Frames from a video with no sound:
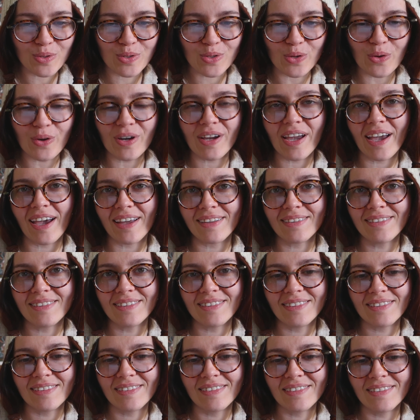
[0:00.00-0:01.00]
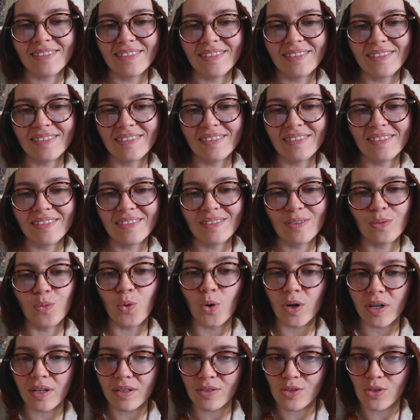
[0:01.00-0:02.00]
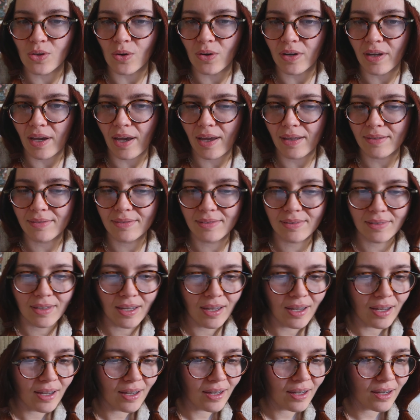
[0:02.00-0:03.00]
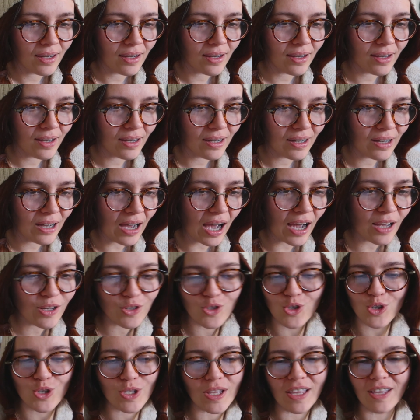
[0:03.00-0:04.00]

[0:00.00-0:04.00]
Sock Hat. Work sock hat. I just